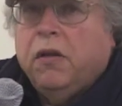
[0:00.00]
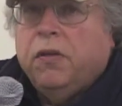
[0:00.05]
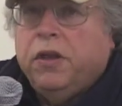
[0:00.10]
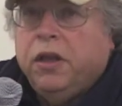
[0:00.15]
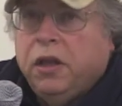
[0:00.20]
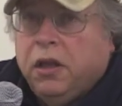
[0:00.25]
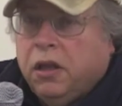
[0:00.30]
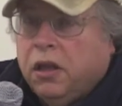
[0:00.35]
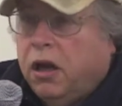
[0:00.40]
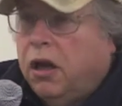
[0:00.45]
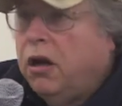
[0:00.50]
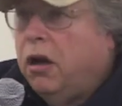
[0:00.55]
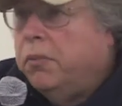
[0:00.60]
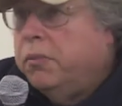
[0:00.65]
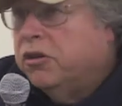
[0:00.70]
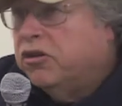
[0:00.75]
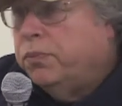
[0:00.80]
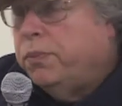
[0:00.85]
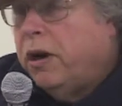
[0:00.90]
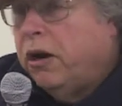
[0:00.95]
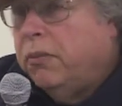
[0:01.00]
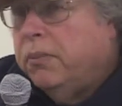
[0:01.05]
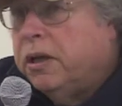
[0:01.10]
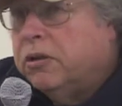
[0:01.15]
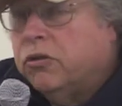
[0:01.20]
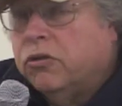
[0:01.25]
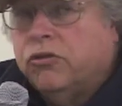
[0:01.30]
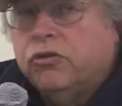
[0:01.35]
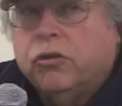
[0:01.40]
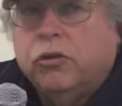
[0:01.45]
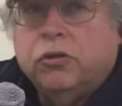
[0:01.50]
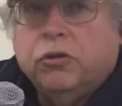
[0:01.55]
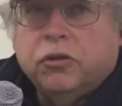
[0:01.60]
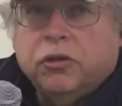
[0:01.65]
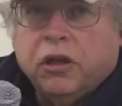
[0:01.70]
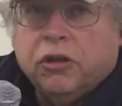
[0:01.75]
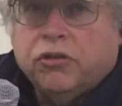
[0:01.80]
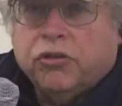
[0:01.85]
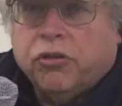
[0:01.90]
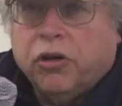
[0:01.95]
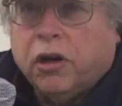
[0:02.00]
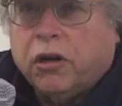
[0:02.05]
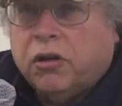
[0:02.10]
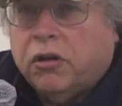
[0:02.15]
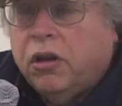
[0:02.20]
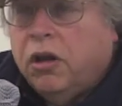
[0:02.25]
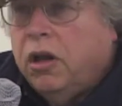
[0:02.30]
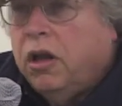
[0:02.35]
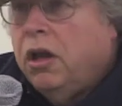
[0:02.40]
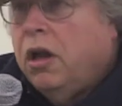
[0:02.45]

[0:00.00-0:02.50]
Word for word: the um, experimental school district